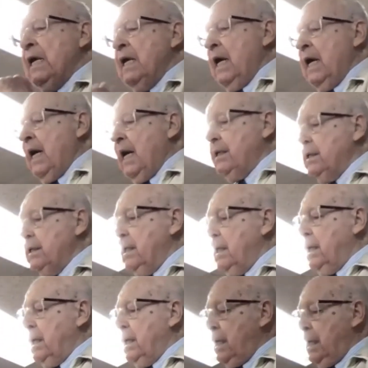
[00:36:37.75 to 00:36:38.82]
And
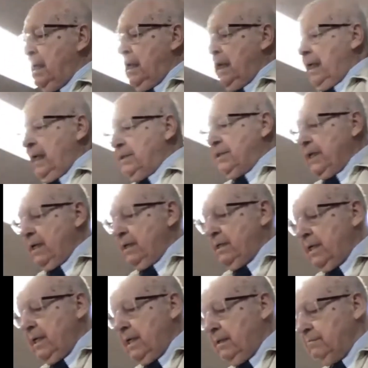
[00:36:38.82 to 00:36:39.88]
uh, he said,
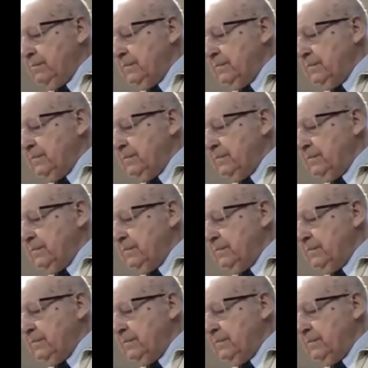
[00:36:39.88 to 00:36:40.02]
um,